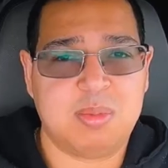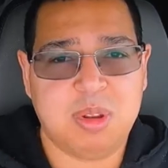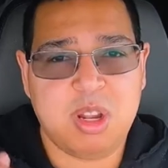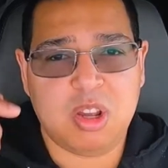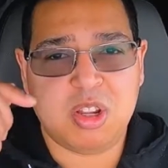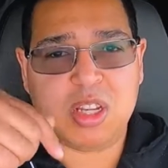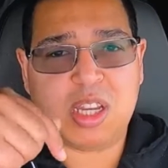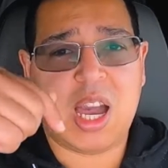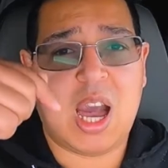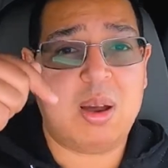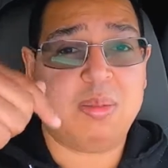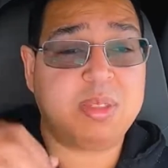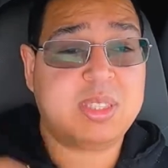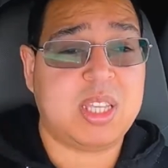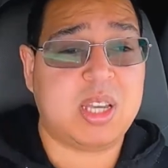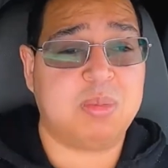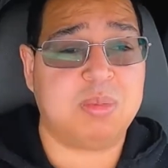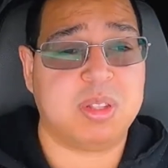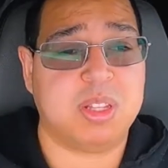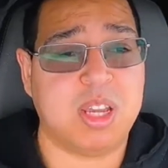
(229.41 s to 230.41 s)
me know in the comments
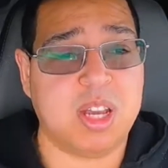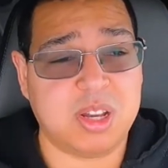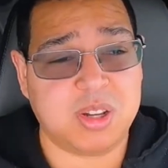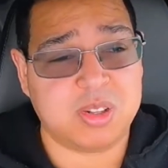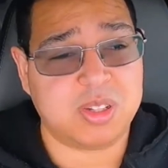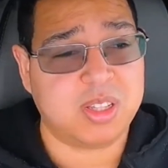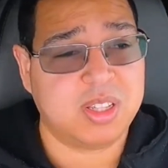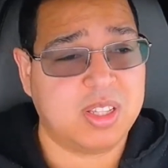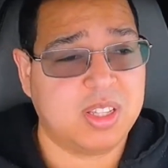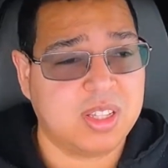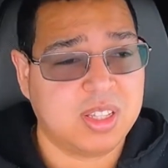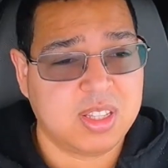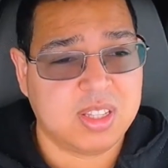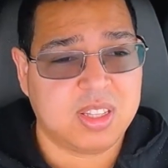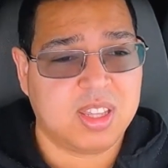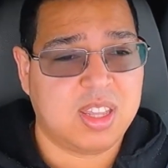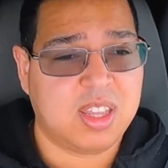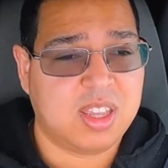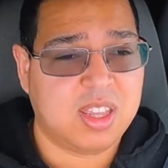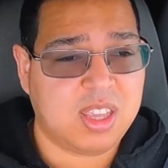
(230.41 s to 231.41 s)
down below
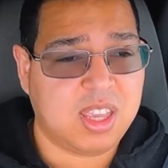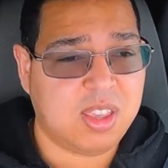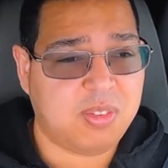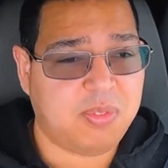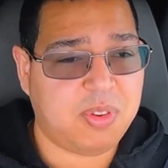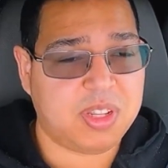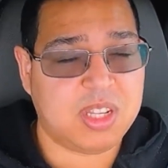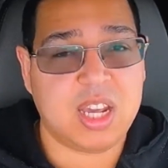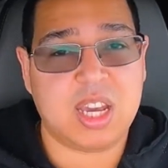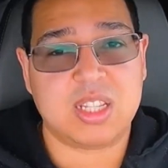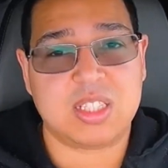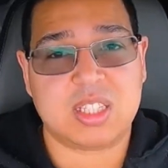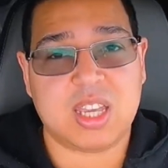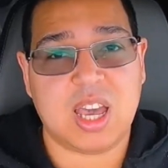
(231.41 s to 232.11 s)
if it does